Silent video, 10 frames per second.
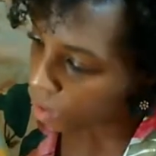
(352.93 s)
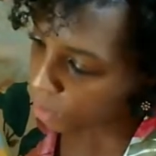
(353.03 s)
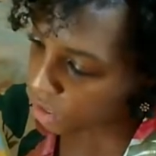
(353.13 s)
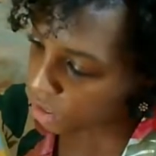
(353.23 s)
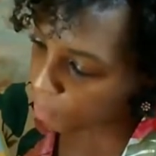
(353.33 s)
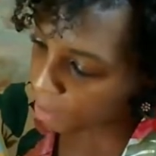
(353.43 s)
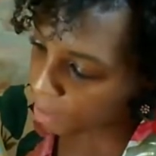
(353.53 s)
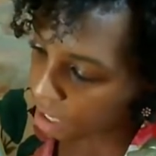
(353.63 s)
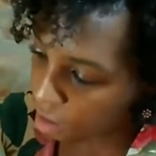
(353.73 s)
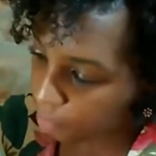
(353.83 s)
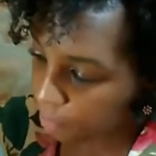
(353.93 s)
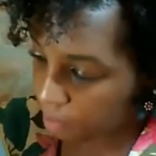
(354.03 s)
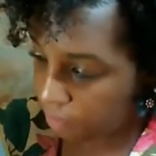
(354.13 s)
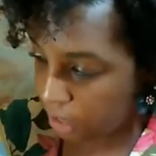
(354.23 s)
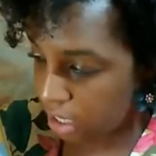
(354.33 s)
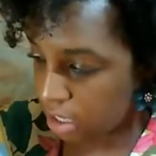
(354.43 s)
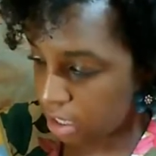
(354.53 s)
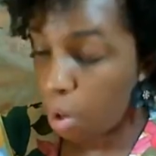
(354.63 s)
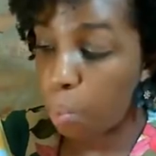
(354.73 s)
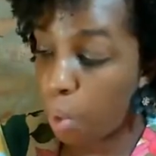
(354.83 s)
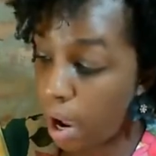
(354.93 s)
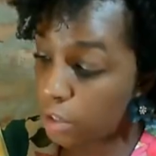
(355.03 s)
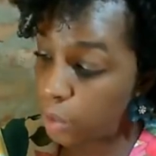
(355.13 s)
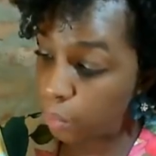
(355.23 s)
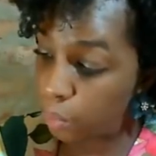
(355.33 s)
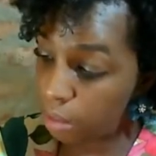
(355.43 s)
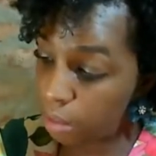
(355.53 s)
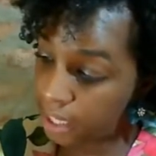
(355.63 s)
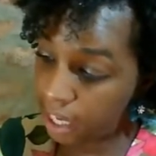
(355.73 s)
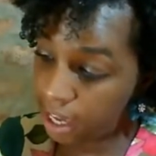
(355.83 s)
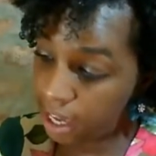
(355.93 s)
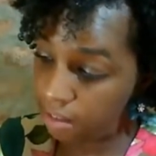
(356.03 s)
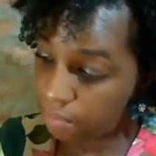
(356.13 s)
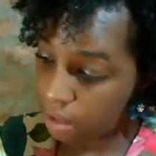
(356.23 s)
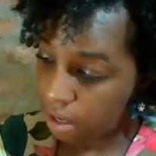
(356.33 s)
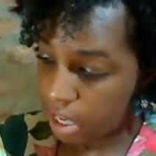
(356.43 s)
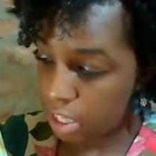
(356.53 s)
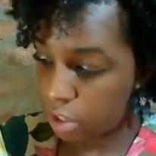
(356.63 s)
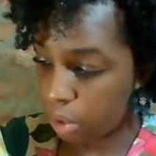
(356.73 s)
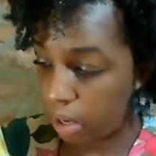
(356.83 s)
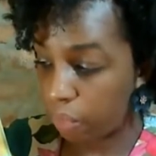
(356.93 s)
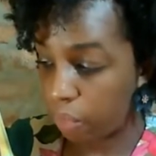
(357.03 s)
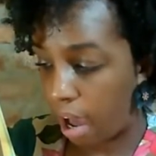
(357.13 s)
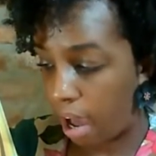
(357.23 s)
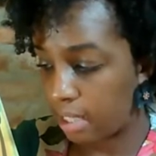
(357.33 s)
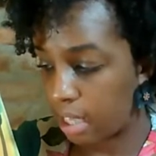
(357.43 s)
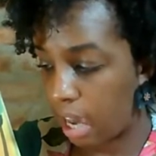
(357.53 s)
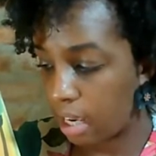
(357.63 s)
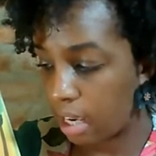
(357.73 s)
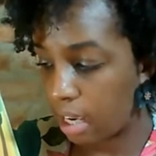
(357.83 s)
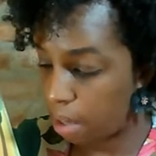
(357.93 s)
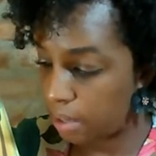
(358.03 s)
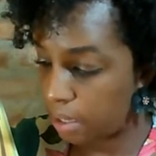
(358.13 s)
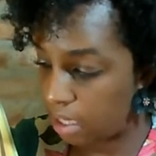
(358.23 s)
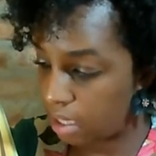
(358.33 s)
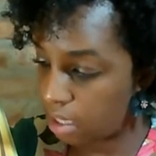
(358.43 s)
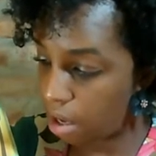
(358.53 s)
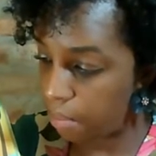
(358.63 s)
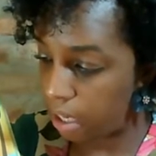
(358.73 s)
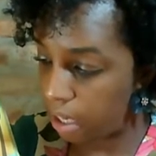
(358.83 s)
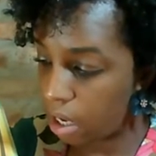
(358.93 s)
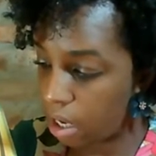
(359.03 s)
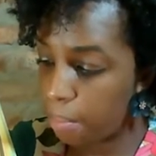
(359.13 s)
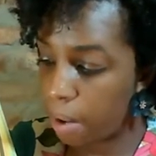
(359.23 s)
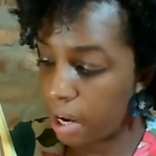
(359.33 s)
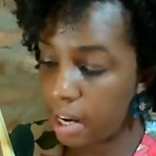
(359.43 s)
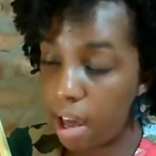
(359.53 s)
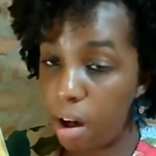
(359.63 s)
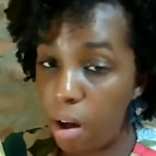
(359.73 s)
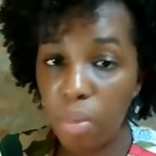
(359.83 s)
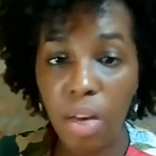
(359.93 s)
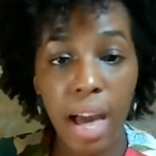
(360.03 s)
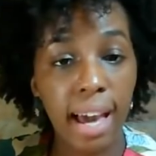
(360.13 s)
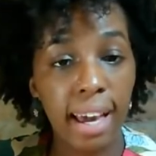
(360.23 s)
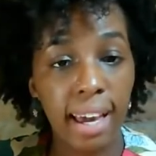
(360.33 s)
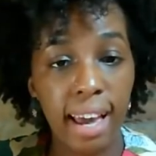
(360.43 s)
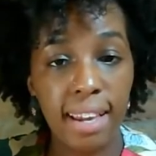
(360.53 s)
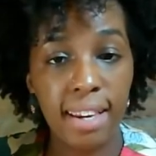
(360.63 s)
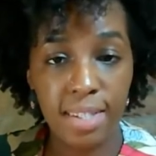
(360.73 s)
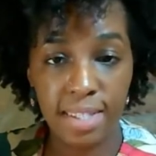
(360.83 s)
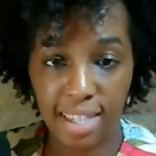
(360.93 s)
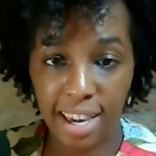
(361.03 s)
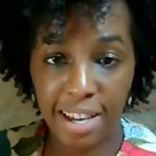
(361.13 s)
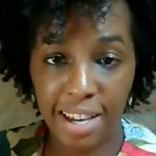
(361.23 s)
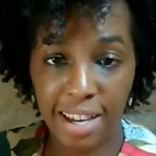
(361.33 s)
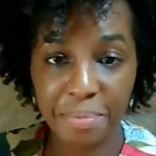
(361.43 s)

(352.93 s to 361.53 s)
With so many health benefits, where do we begin? It's great for eyesight, upset stomach, brain health, and skin.